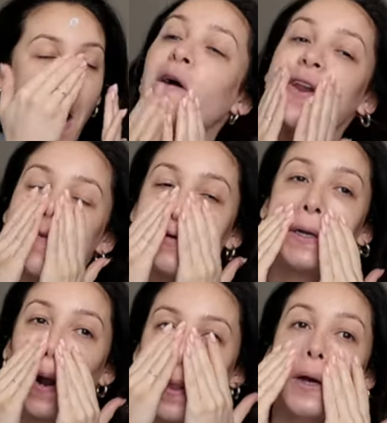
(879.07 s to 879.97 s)
I never really
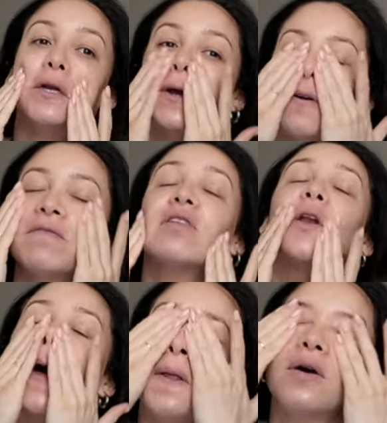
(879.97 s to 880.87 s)
got the idea of
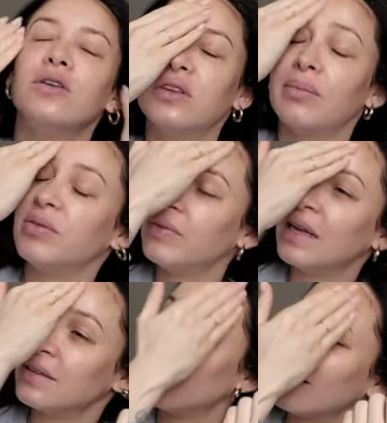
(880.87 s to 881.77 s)
like the concept of
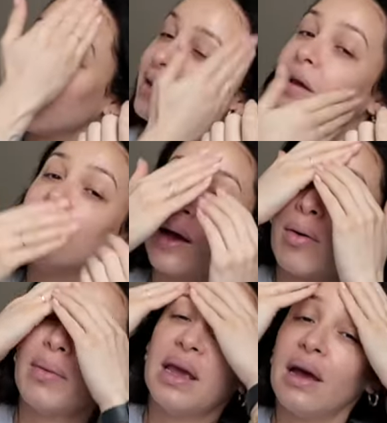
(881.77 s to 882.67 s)
nesting, and now
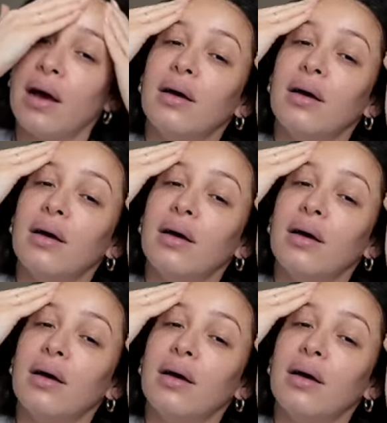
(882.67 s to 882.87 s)
I'm here.